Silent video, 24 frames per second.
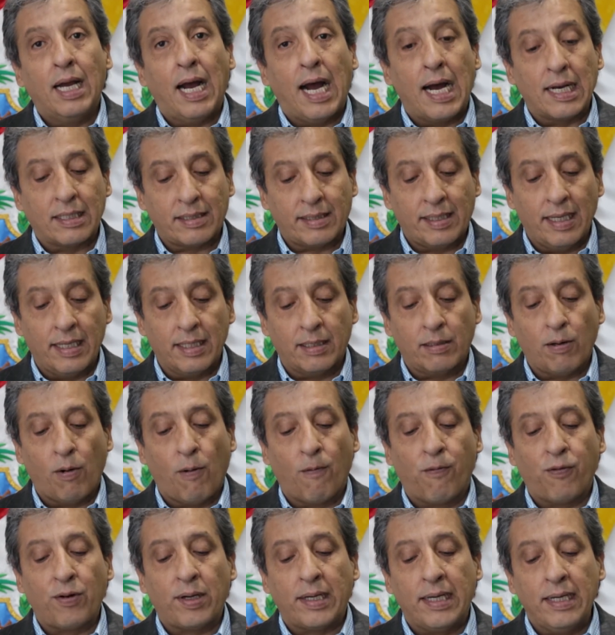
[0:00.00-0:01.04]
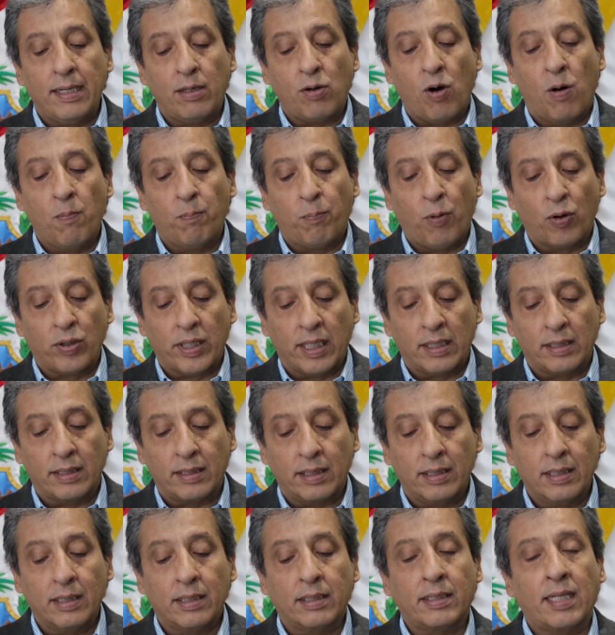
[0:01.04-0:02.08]
a set of key
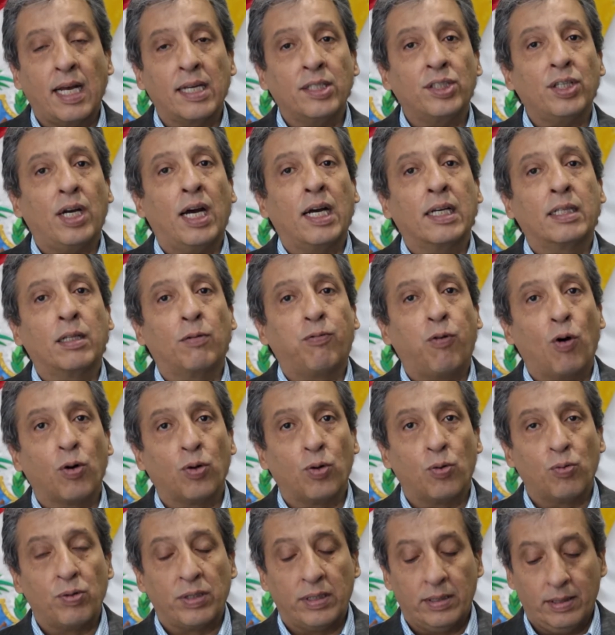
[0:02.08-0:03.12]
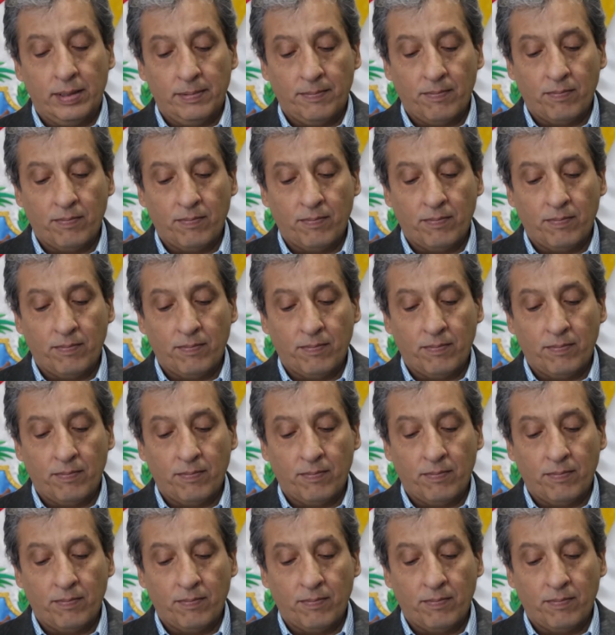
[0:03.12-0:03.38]
components such as the following.